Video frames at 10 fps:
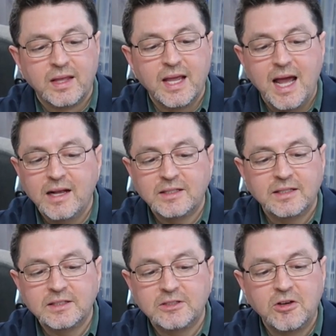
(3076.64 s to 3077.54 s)
yeah, actually,
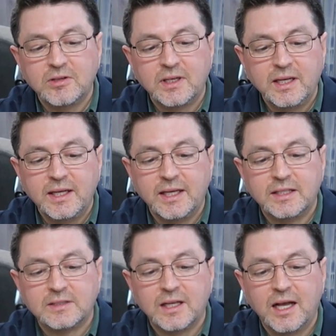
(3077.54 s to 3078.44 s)
this is all it
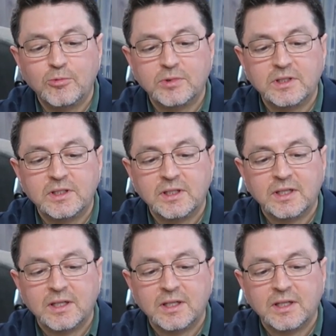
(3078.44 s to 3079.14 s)
needs. I wouldn't.